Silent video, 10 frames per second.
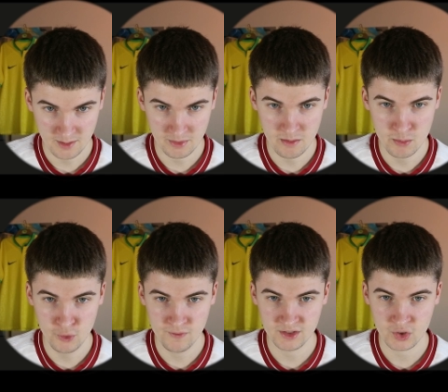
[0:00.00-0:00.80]
And I'm going to
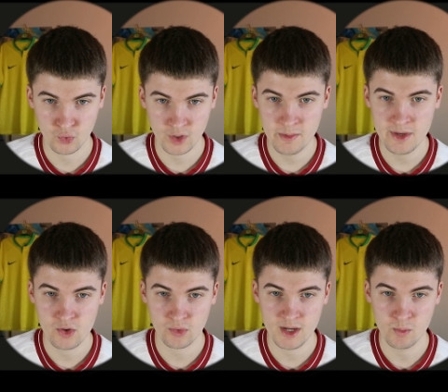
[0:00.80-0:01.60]
move this creamy
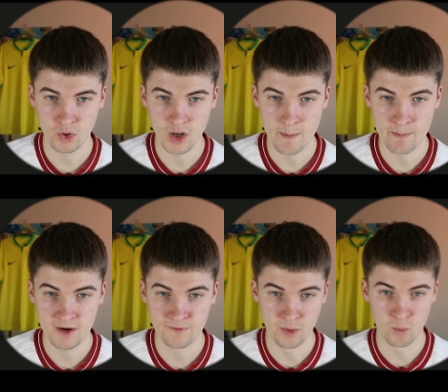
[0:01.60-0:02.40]
green one
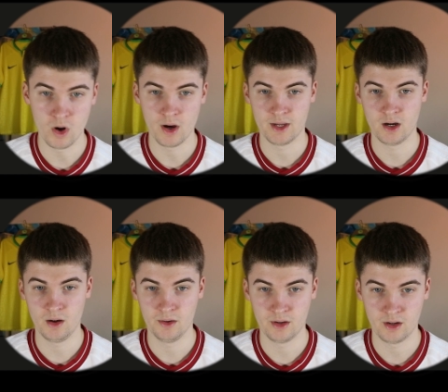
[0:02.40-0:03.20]
above the white.
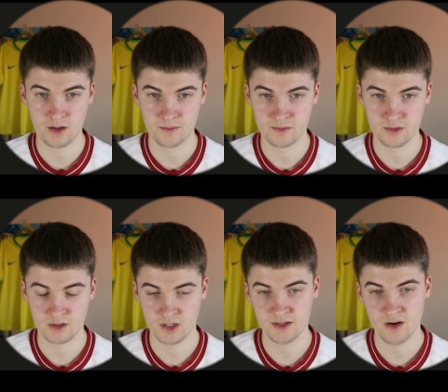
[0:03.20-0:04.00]
I
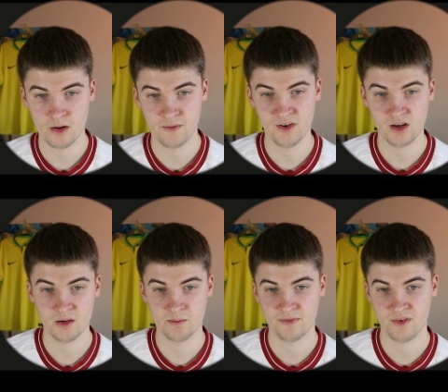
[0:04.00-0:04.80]
don't know. I feel like
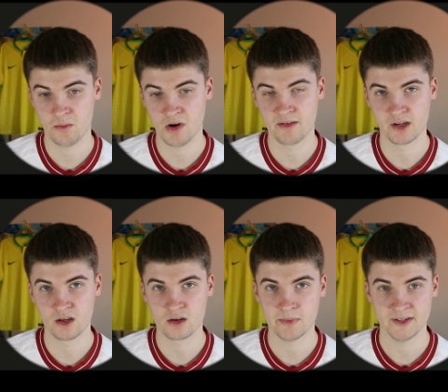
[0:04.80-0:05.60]
I'd prefer wearing
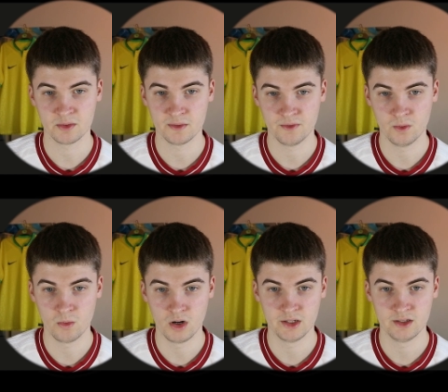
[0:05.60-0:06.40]
it compared to a full
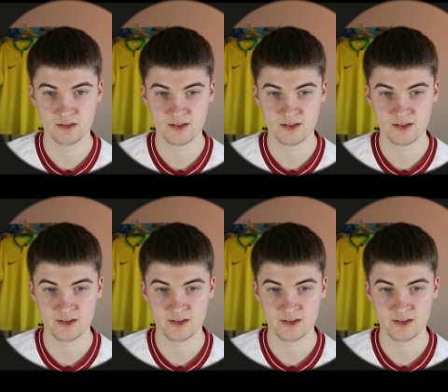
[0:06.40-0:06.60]
white